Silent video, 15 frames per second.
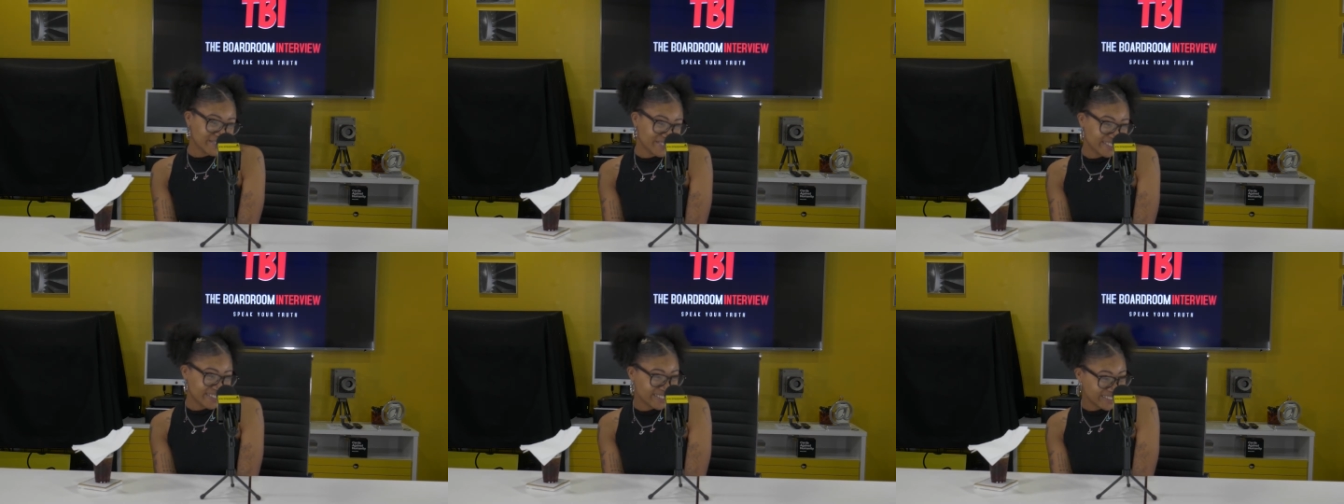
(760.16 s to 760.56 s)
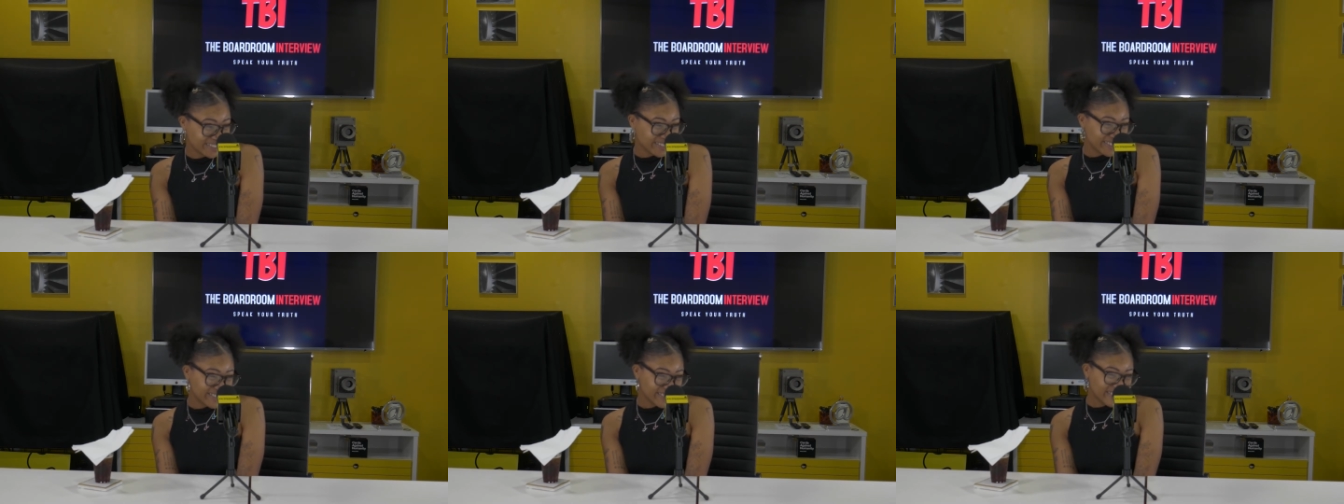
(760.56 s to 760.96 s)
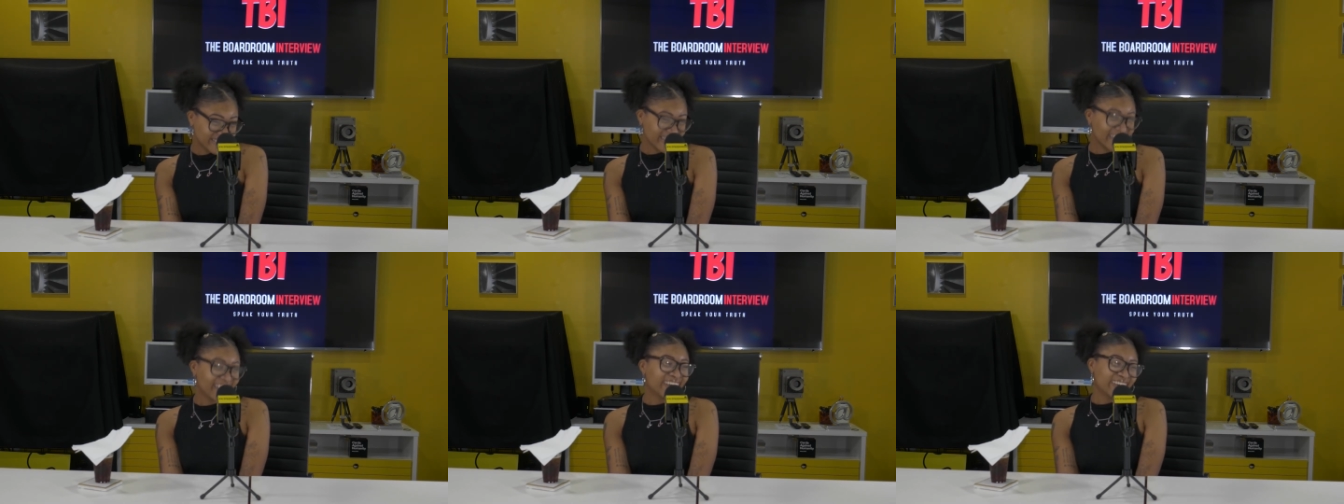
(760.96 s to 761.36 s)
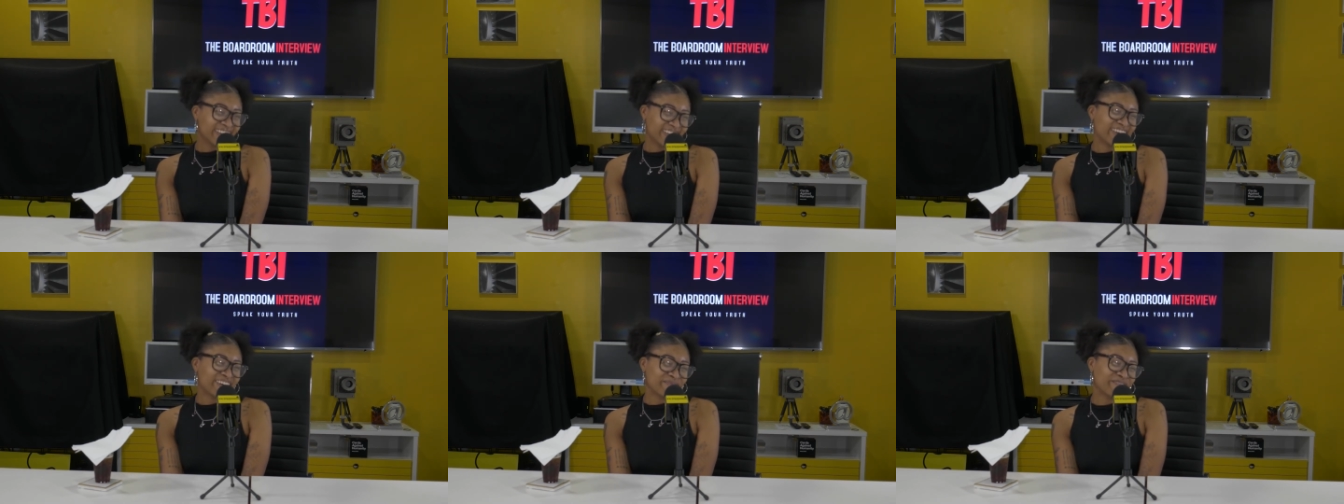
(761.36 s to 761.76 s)
Are we high?
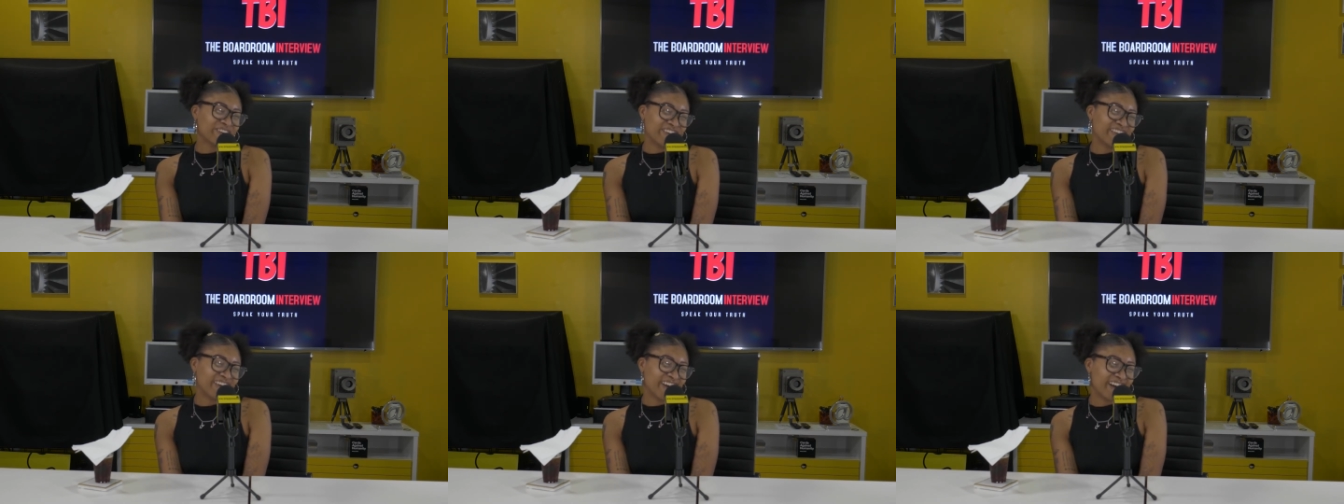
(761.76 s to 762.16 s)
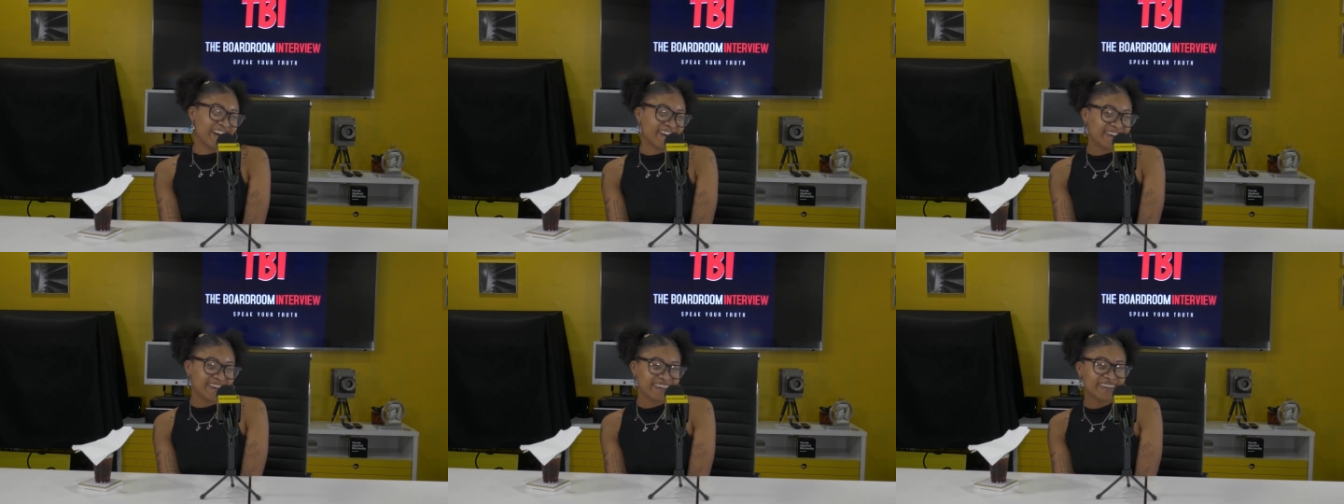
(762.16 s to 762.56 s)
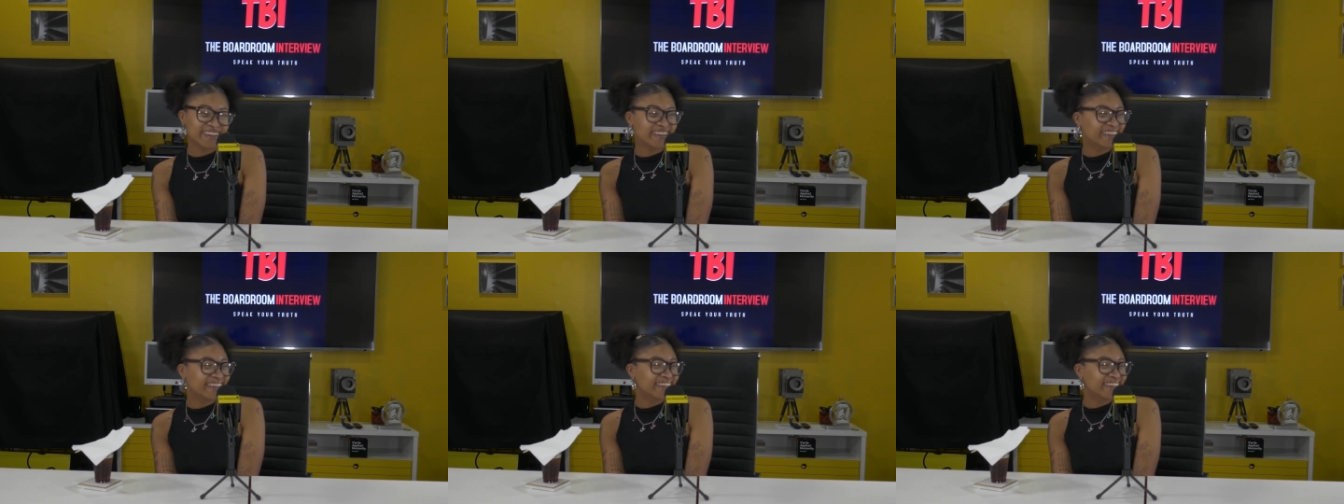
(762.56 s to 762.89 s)
Yeah, I'm very I think, high. I think so.